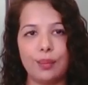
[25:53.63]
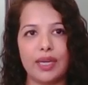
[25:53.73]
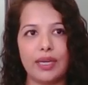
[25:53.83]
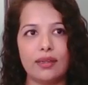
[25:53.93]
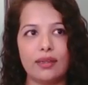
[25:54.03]

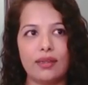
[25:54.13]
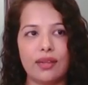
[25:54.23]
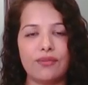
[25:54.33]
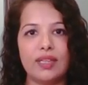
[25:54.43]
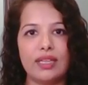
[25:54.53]
but
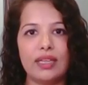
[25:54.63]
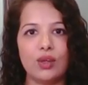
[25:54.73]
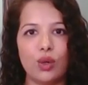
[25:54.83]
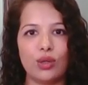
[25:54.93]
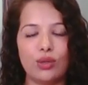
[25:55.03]
definitely
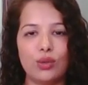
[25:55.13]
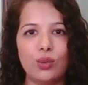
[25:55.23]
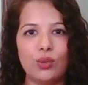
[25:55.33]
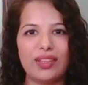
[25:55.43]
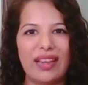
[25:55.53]
not
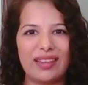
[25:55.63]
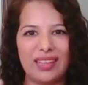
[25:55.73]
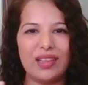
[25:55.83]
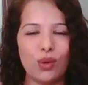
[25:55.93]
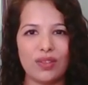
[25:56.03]
too
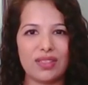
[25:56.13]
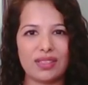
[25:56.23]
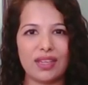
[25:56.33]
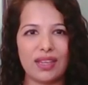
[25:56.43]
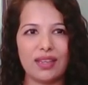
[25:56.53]
tacky on the
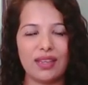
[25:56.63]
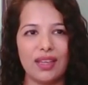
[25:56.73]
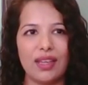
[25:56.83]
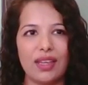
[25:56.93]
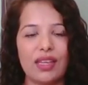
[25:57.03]
skin.
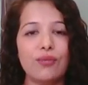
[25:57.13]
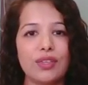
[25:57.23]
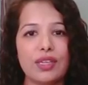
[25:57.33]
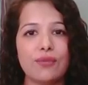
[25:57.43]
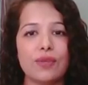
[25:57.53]

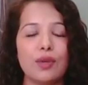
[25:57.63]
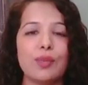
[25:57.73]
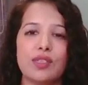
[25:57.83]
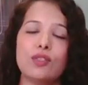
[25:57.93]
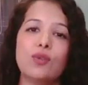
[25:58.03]
Even if a
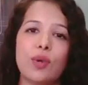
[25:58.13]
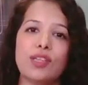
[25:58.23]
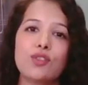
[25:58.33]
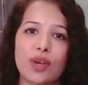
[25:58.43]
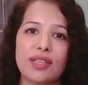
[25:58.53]
person who
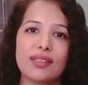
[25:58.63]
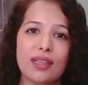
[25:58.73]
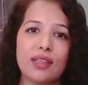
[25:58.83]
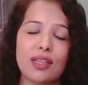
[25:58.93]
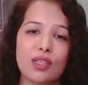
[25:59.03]
has dry
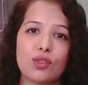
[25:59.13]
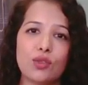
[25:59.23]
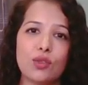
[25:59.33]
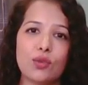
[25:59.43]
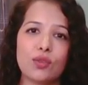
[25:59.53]
skin needs
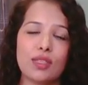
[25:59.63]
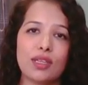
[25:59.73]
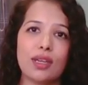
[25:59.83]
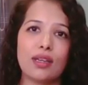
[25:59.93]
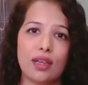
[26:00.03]
to use
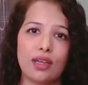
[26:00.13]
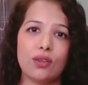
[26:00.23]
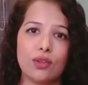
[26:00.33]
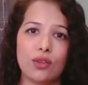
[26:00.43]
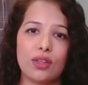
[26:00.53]
it at
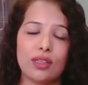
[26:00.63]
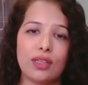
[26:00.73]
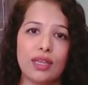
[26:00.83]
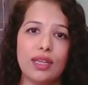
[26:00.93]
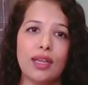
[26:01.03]
night or during
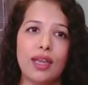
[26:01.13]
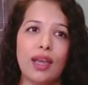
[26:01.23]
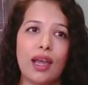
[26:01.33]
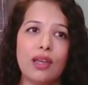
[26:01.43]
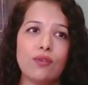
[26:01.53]
the day,
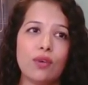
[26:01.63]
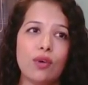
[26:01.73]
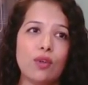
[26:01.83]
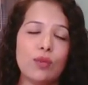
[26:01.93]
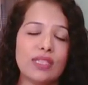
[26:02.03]
I've
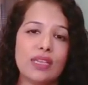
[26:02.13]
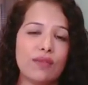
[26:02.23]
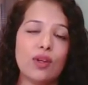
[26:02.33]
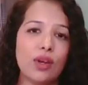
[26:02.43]
almost never